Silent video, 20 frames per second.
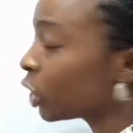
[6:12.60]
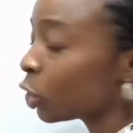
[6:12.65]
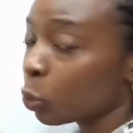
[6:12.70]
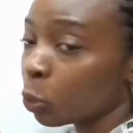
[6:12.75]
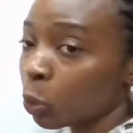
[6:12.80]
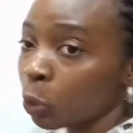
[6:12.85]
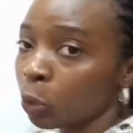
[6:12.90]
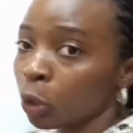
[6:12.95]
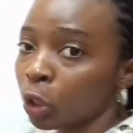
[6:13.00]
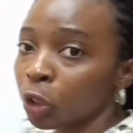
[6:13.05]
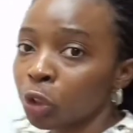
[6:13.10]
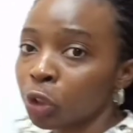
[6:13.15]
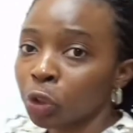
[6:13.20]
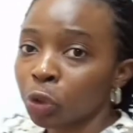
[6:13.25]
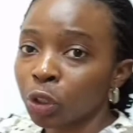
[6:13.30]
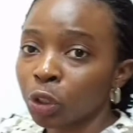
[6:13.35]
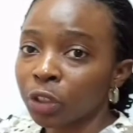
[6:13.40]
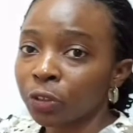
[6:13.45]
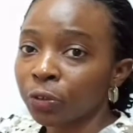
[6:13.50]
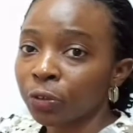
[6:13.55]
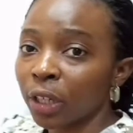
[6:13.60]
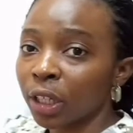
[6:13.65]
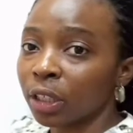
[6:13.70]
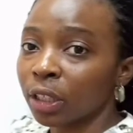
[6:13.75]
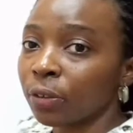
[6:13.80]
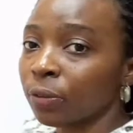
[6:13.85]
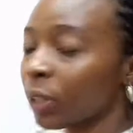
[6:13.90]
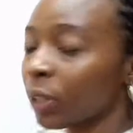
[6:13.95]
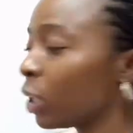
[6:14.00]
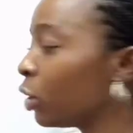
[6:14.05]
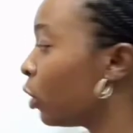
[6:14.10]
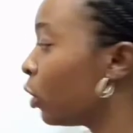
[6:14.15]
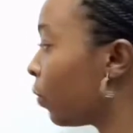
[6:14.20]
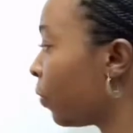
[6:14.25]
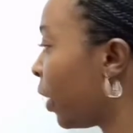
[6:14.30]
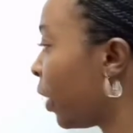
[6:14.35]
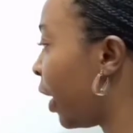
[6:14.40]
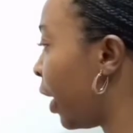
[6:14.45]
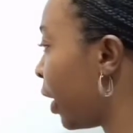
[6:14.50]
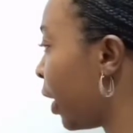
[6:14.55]
thing we want to do is find the value
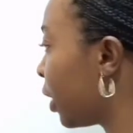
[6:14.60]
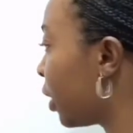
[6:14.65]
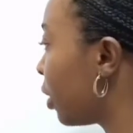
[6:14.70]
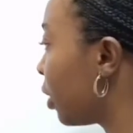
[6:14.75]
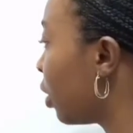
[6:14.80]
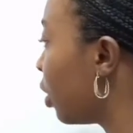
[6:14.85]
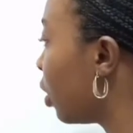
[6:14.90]
of x.